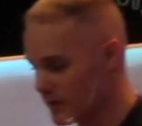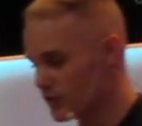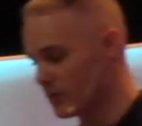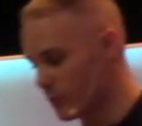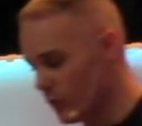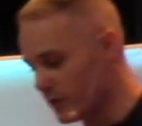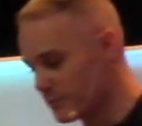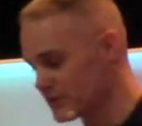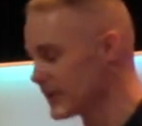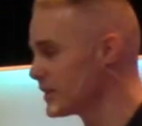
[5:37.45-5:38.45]
So, number one,
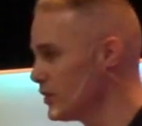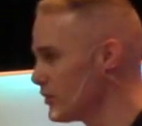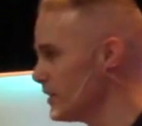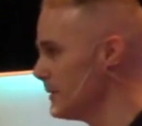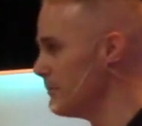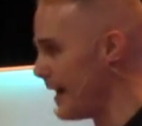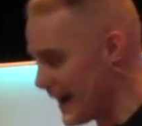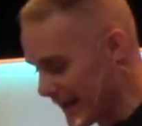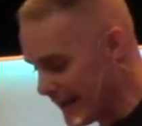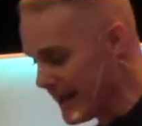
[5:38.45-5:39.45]
protect the unity
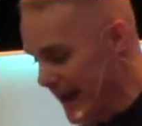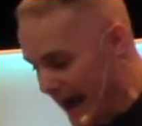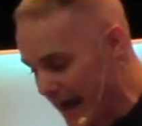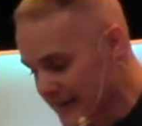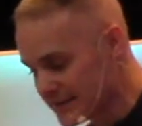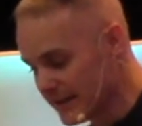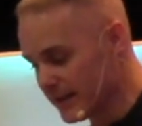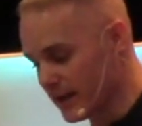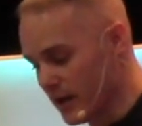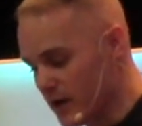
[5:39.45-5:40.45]
by acting in
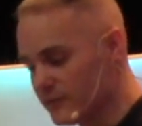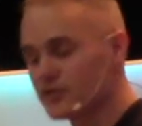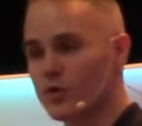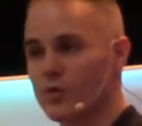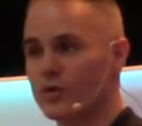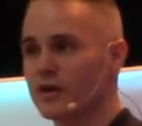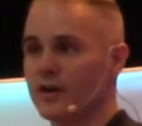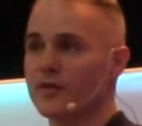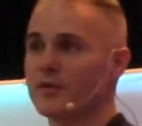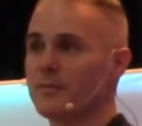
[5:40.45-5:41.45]
love toward
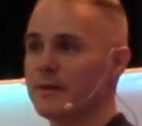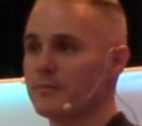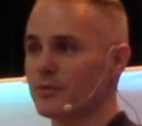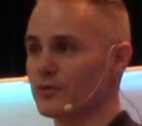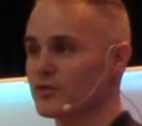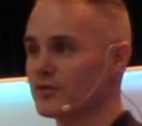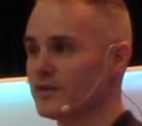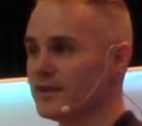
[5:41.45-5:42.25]
other members.